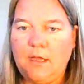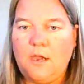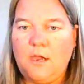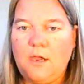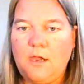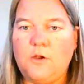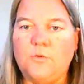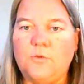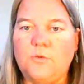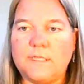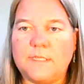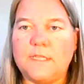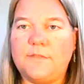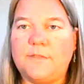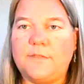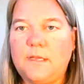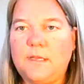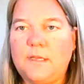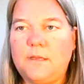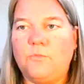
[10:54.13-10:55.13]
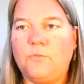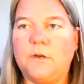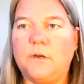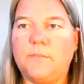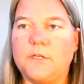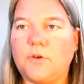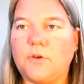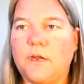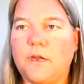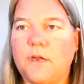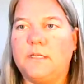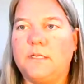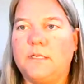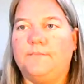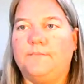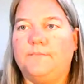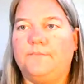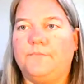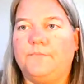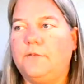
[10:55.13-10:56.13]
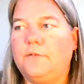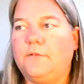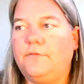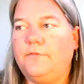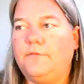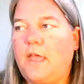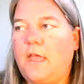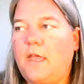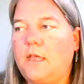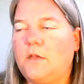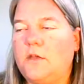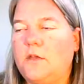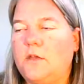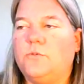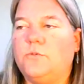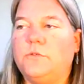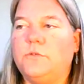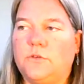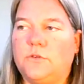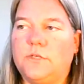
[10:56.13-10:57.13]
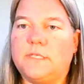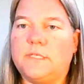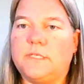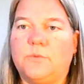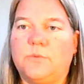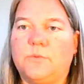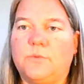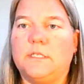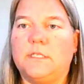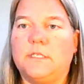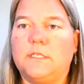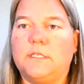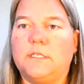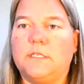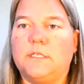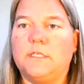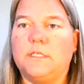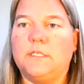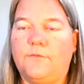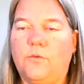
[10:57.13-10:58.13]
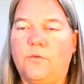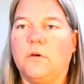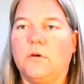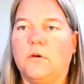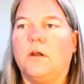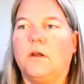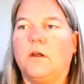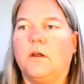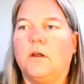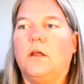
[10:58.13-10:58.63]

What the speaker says: What's the theme? What am I trying to convey? Who's going to see this? What's it for?